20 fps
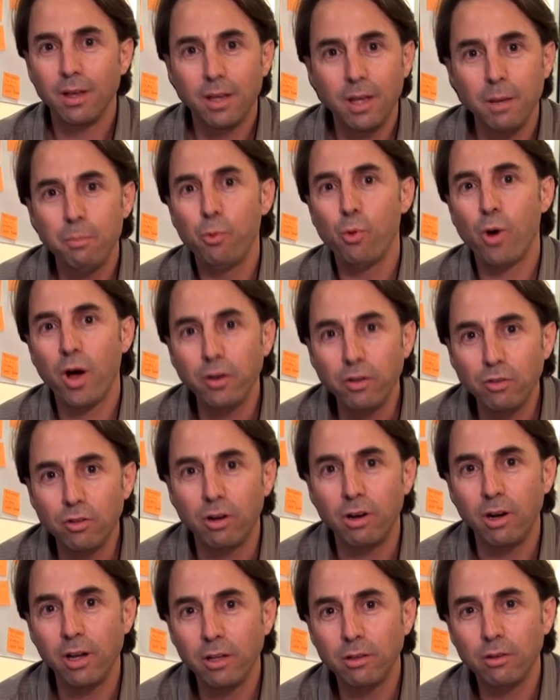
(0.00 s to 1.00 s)
Kip one
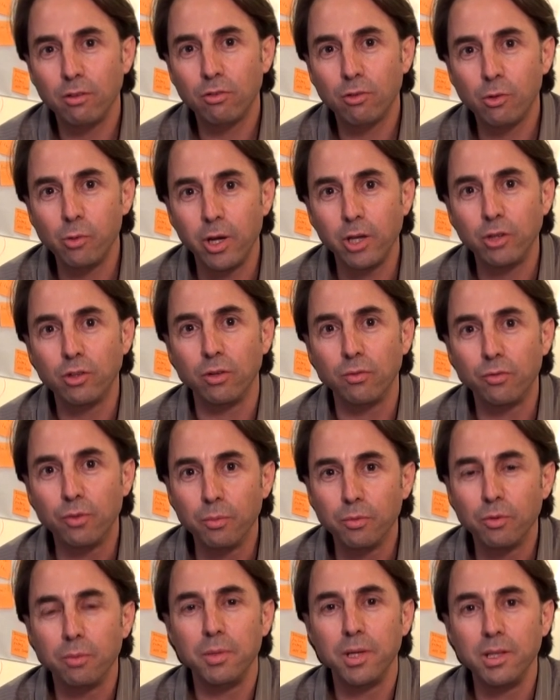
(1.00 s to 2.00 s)
is our latest creation
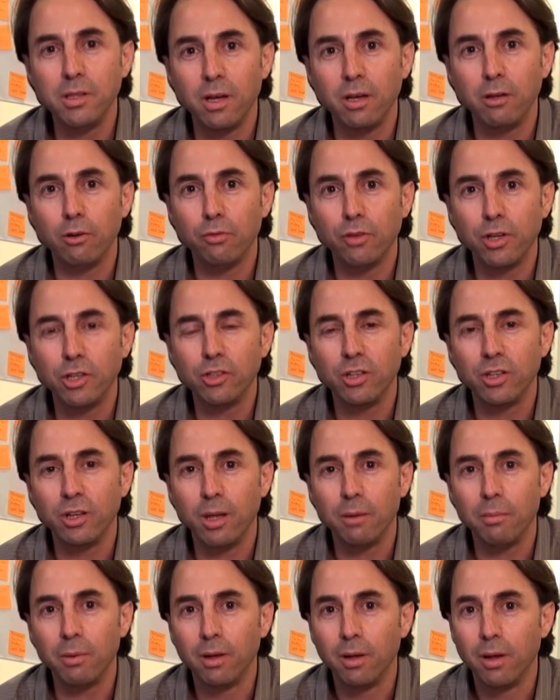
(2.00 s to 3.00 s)
from the Media
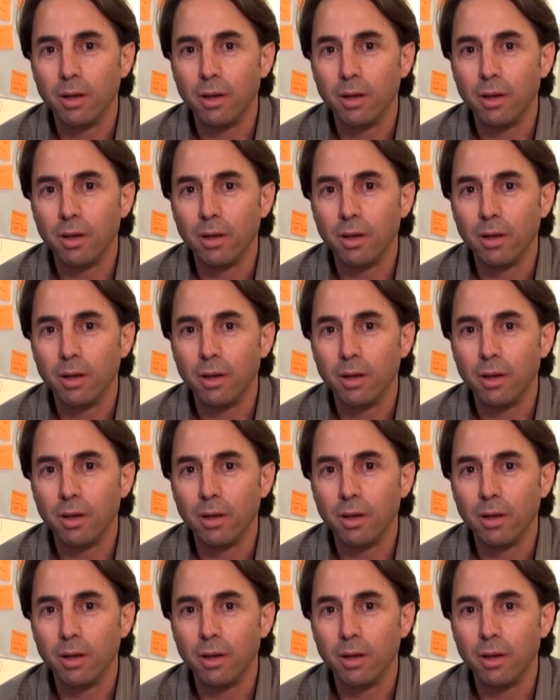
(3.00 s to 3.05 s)
Innovation Lab.